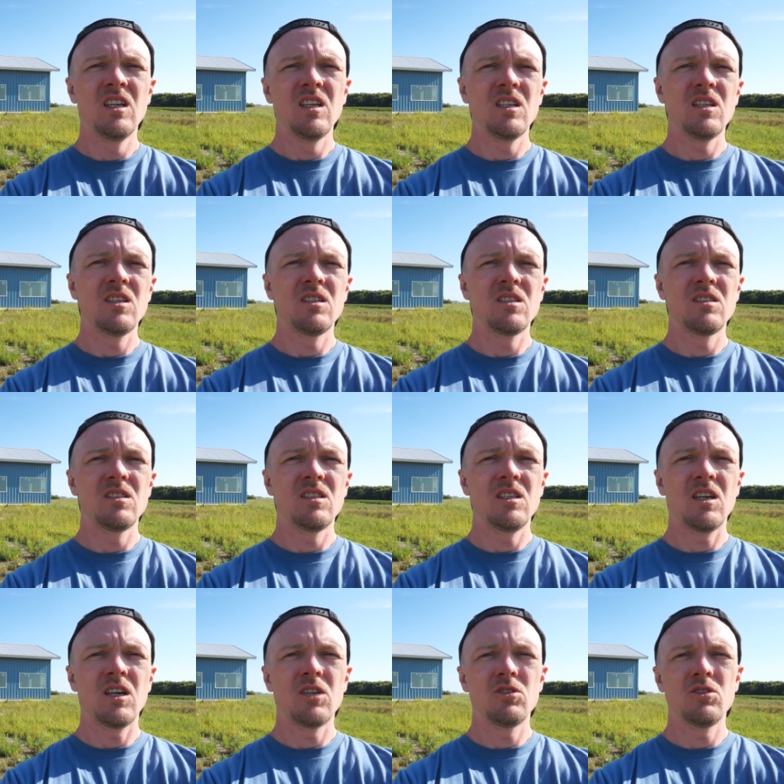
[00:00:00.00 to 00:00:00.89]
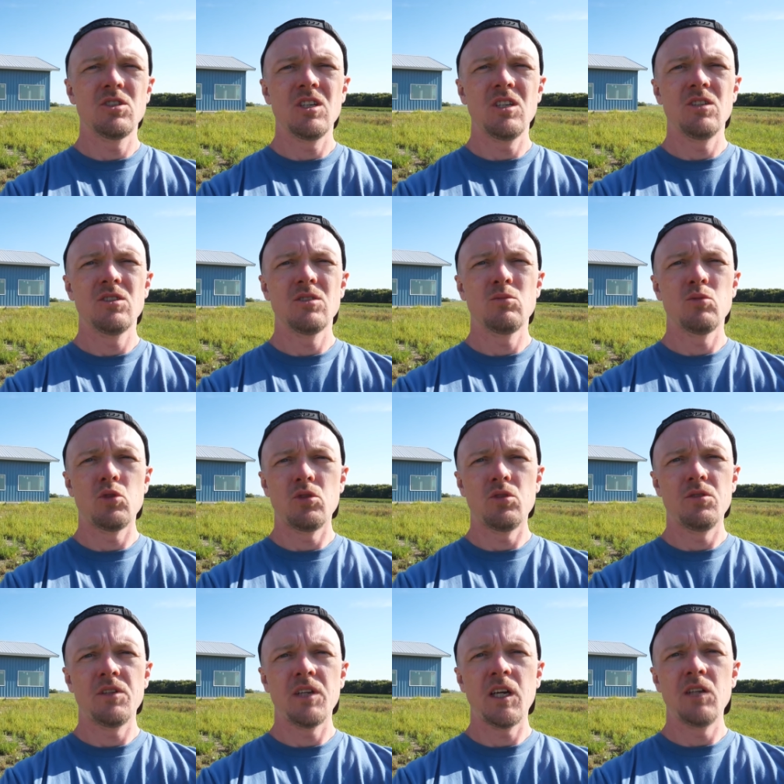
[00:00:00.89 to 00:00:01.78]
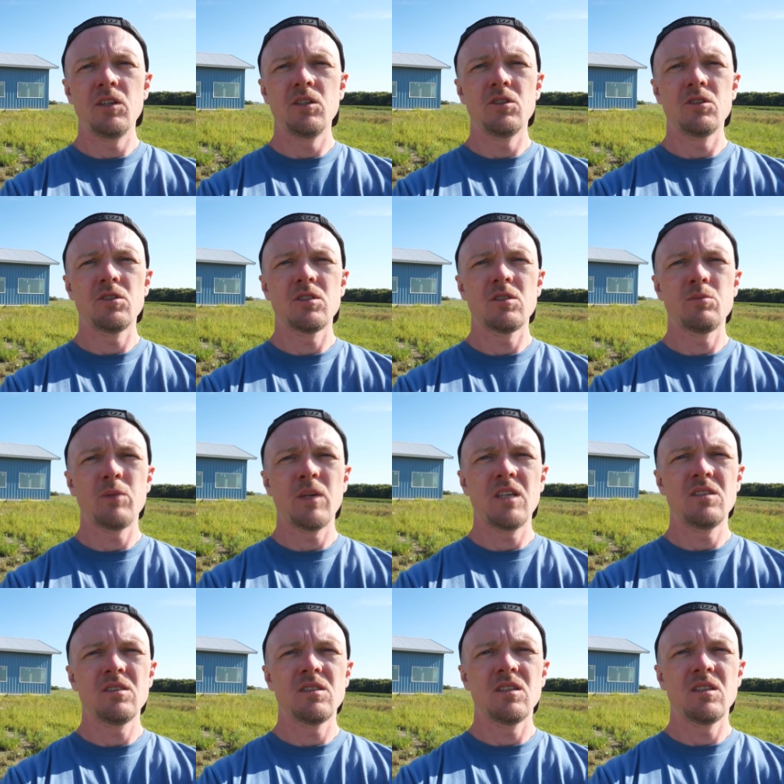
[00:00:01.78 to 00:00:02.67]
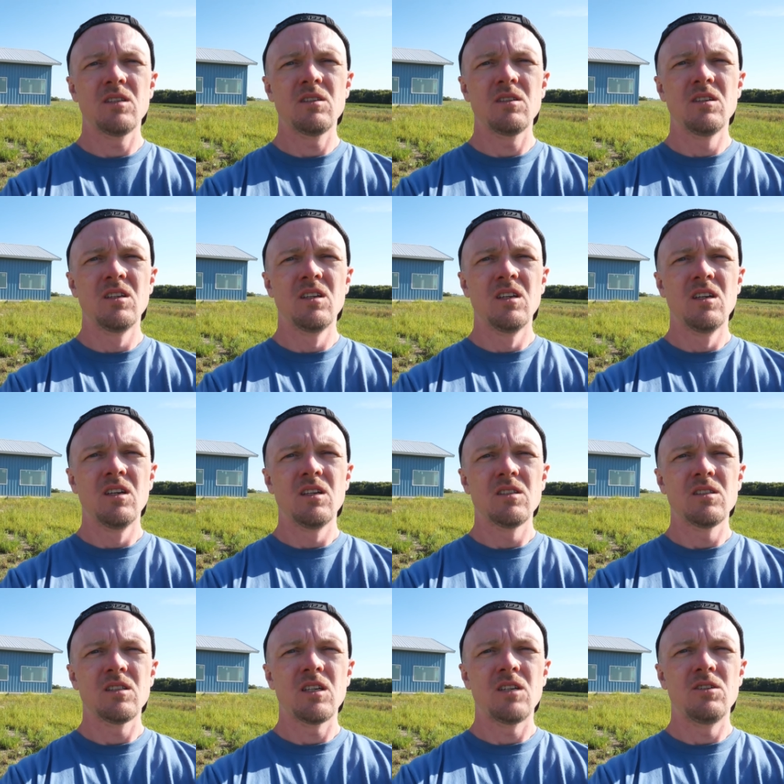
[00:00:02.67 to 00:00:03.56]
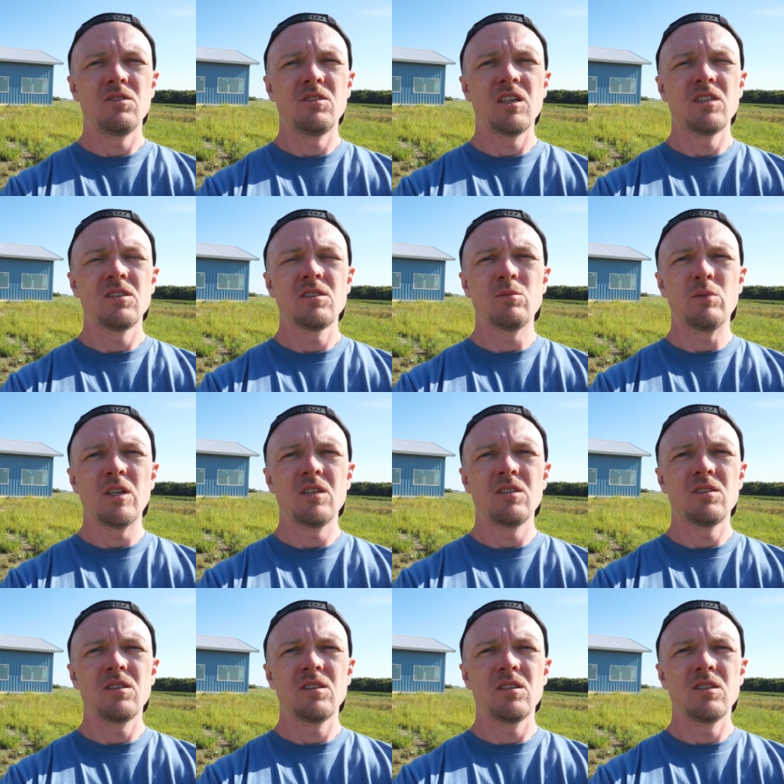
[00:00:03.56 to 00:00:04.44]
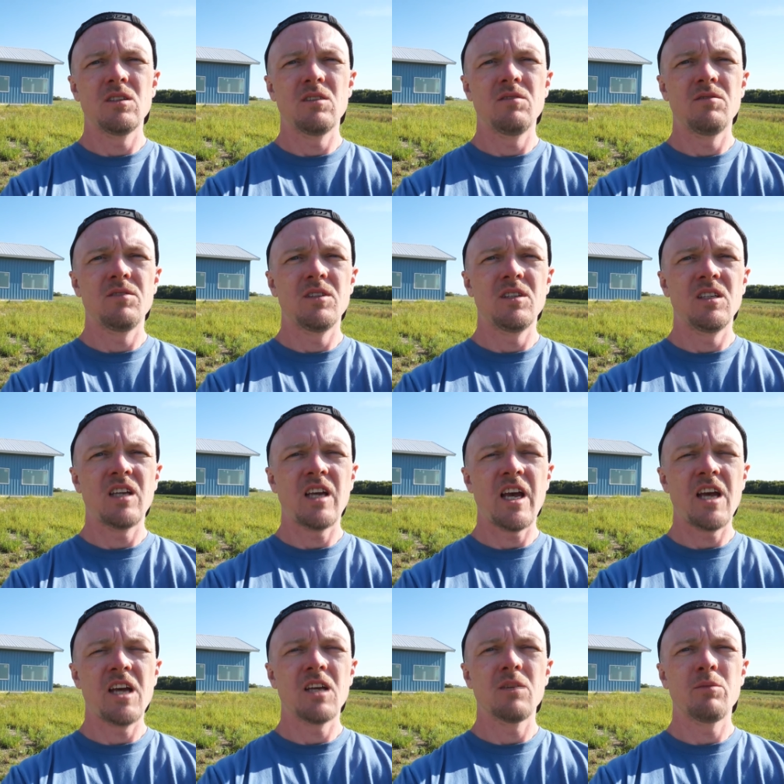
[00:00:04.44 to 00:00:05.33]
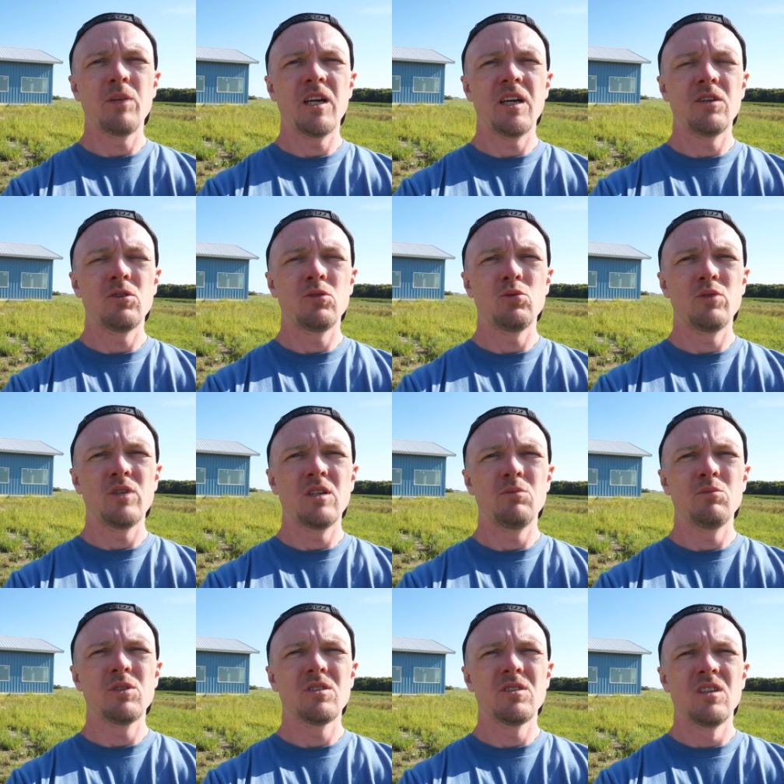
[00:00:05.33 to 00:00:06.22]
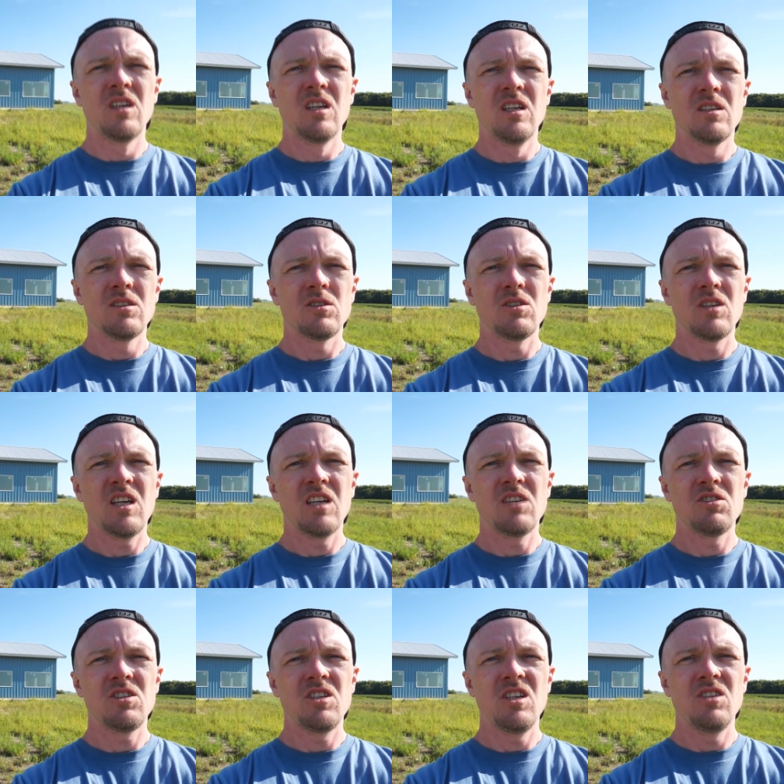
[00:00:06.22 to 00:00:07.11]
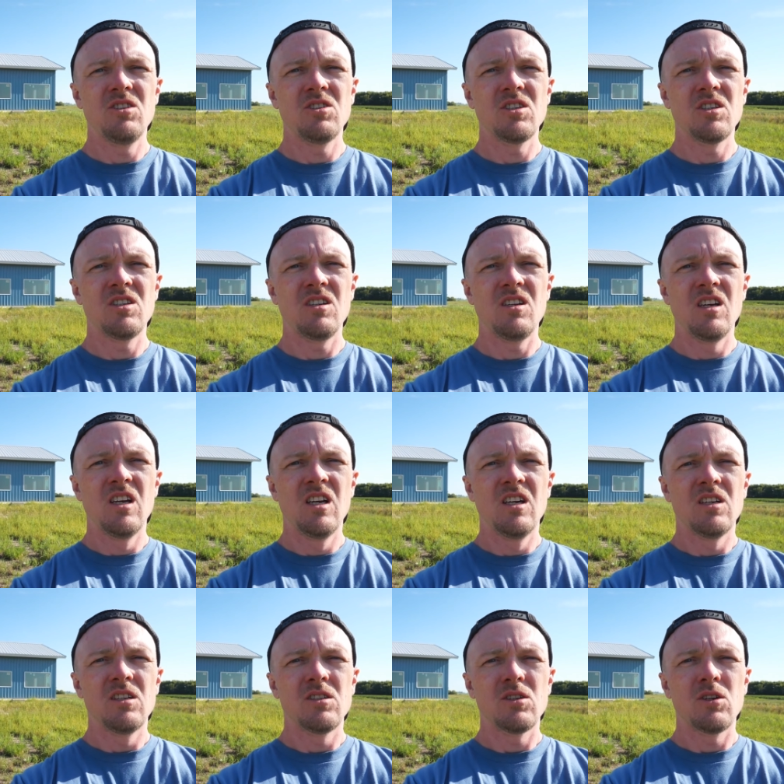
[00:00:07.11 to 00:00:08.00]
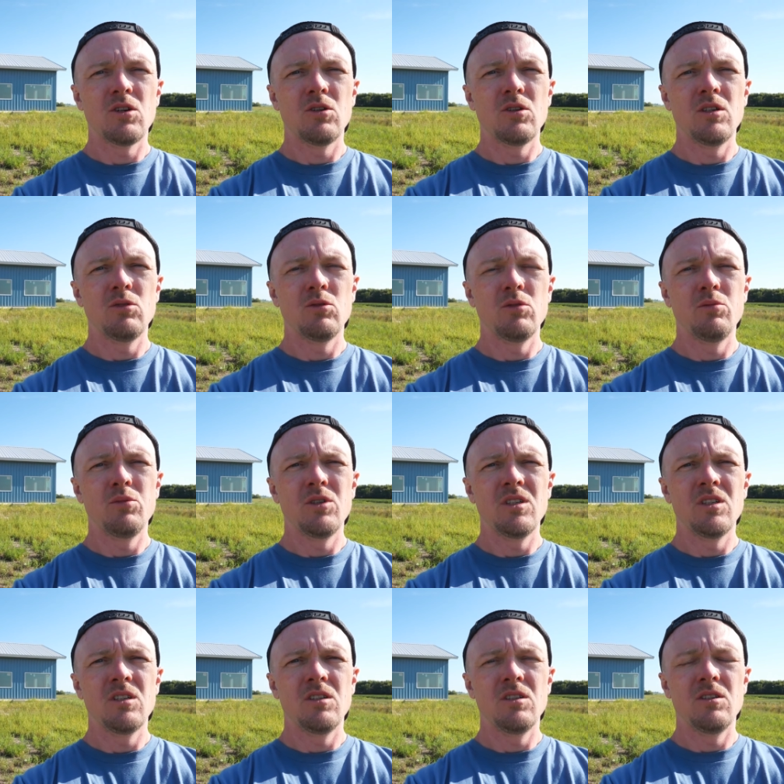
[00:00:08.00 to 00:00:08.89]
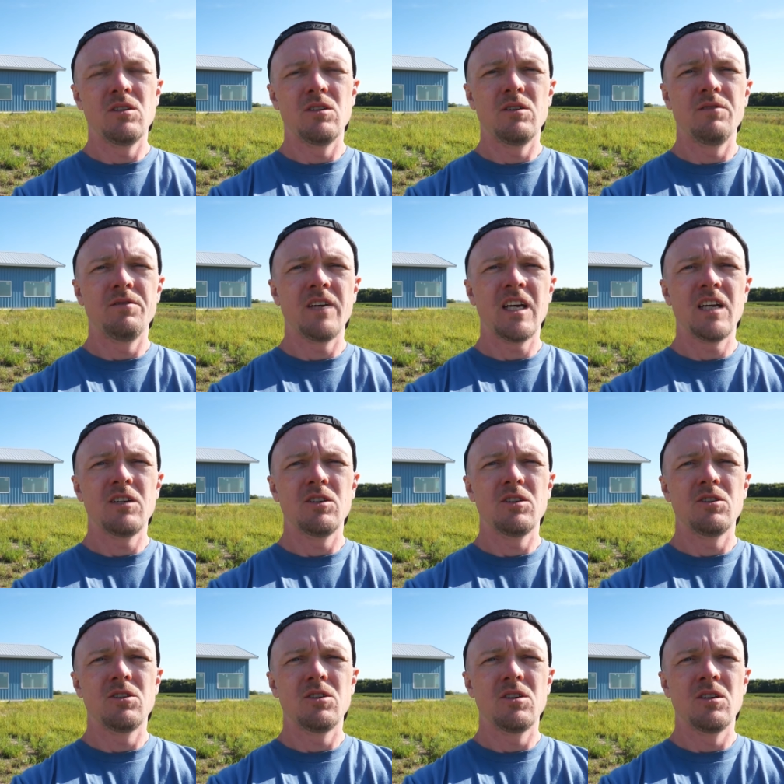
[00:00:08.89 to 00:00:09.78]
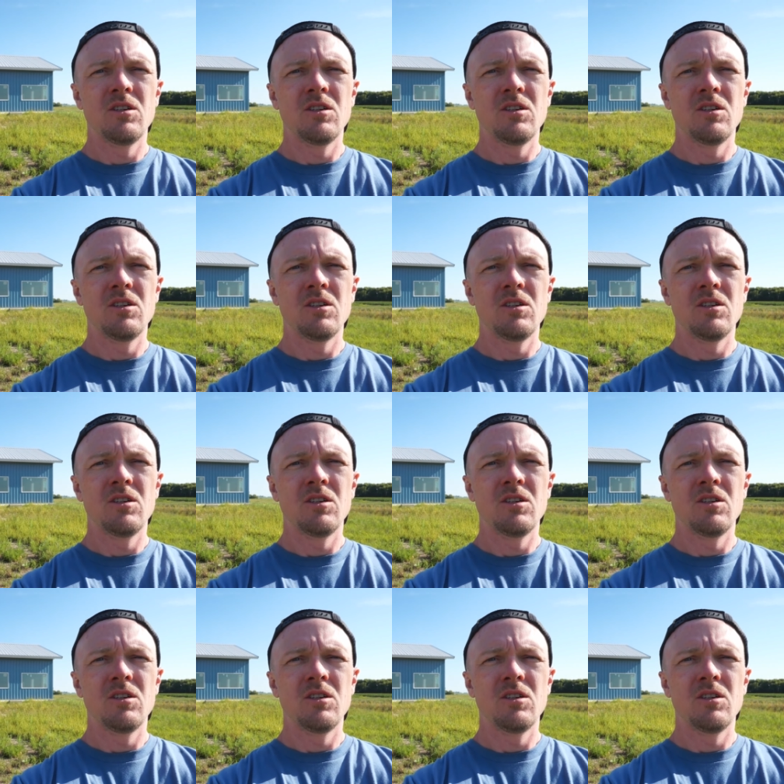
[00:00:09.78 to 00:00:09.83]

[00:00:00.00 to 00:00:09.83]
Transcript: is the unchangeable 9-inch spacing, centerline spacing of the ag panel ribs. So you can't change it, so it would be in your advantage